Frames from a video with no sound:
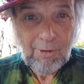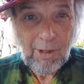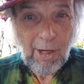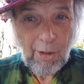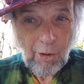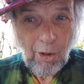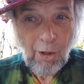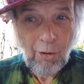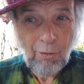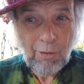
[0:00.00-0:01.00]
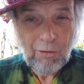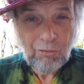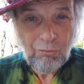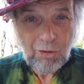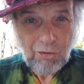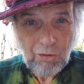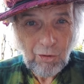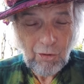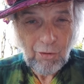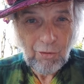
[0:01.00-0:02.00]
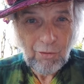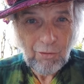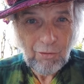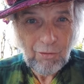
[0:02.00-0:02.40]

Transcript: I always returned